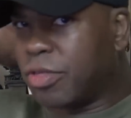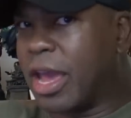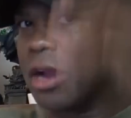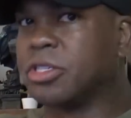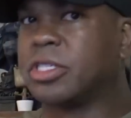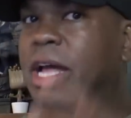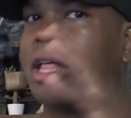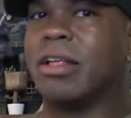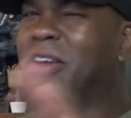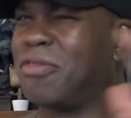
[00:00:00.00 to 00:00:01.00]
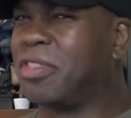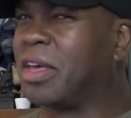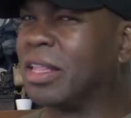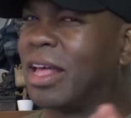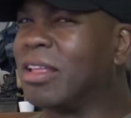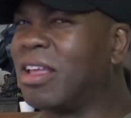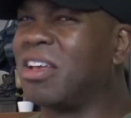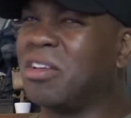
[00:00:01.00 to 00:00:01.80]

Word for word: the hairstyle and everything like that.